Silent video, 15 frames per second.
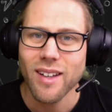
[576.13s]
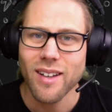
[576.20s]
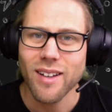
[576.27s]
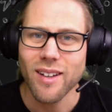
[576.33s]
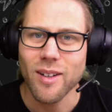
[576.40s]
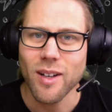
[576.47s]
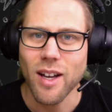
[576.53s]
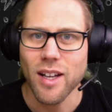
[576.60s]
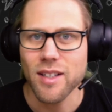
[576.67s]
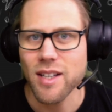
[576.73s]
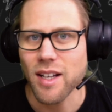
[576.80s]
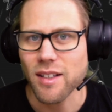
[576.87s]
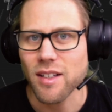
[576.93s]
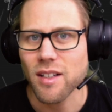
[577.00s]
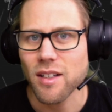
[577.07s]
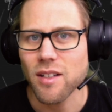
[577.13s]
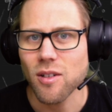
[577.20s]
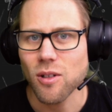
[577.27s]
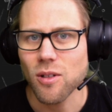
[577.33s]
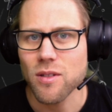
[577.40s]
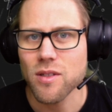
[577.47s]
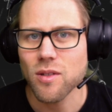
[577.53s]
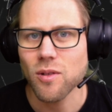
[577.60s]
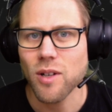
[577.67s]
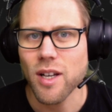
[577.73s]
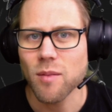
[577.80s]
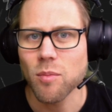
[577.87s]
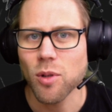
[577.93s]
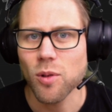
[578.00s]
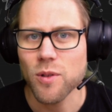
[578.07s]
and technically also
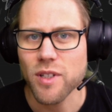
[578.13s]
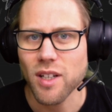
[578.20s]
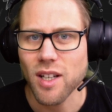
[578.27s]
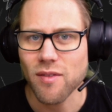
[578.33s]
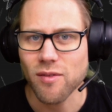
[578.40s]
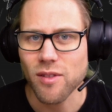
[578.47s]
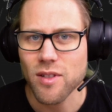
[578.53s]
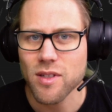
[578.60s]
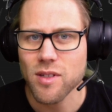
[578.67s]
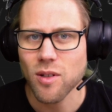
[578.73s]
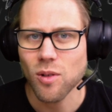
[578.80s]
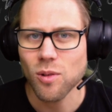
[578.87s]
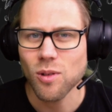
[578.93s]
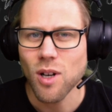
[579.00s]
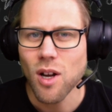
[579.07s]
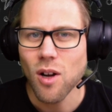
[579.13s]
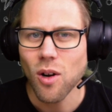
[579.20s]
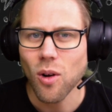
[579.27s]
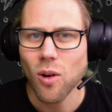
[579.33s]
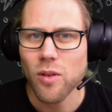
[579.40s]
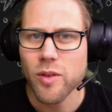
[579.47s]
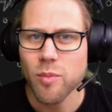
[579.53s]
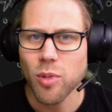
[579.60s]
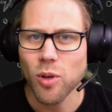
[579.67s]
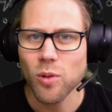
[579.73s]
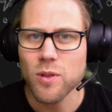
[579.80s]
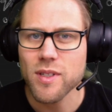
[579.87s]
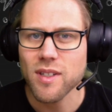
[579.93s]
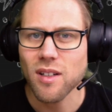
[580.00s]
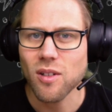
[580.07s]
at bold 11. So all the
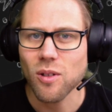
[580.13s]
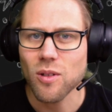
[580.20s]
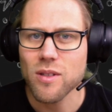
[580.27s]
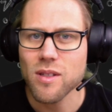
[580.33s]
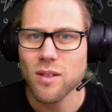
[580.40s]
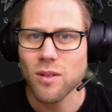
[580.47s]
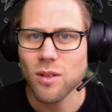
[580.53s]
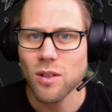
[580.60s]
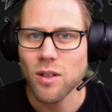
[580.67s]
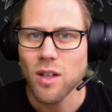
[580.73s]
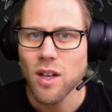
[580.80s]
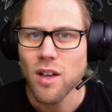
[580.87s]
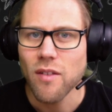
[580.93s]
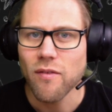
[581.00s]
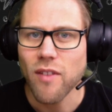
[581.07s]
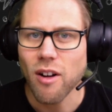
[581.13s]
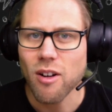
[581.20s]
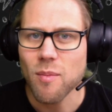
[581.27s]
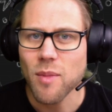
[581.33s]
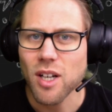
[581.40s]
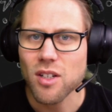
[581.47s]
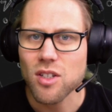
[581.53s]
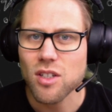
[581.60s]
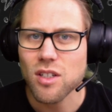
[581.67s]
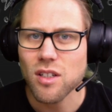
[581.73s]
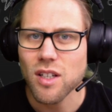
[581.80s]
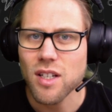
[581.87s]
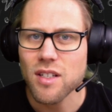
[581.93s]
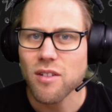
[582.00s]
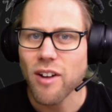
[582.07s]
bolds are also very much
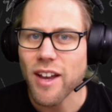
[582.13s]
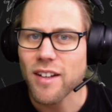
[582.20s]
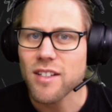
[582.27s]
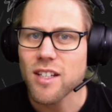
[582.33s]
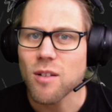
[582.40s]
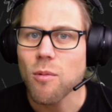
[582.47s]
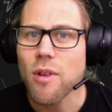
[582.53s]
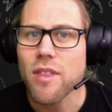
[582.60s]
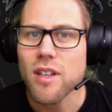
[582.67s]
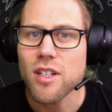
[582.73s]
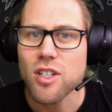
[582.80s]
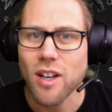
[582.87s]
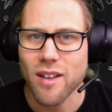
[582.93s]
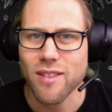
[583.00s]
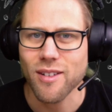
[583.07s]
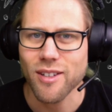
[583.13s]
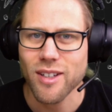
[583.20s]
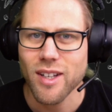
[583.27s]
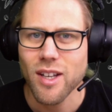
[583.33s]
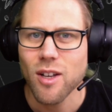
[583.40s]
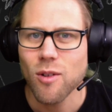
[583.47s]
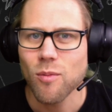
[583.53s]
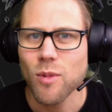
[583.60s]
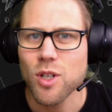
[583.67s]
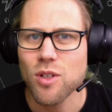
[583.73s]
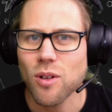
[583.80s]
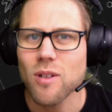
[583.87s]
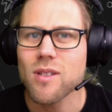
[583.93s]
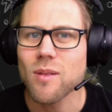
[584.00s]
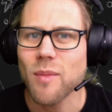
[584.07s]
interacting with each other, which
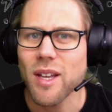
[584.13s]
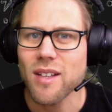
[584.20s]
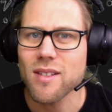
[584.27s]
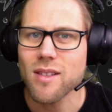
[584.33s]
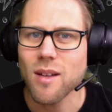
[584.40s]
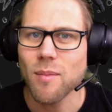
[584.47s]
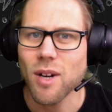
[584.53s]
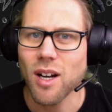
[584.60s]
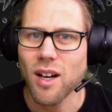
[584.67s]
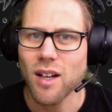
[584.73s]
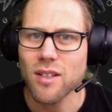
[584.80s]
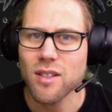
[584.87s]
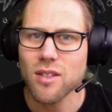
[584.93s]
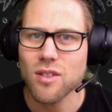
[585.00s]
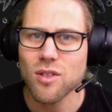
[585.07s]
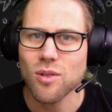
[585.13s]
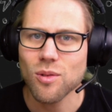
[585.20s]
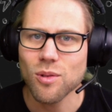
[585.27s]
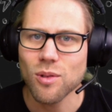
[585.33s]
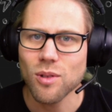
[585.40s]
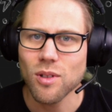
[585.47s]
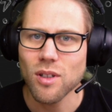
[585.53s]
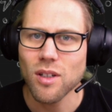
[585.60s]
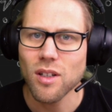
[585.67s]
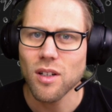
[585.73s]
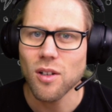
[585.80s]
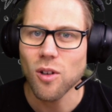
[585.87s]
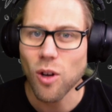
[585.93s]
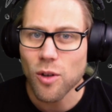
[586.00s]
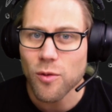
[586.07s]
also makes them hard to
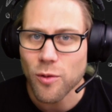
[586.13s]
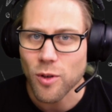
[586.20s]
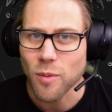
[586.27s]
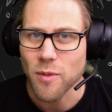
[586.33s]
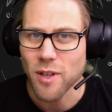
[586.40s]
learn from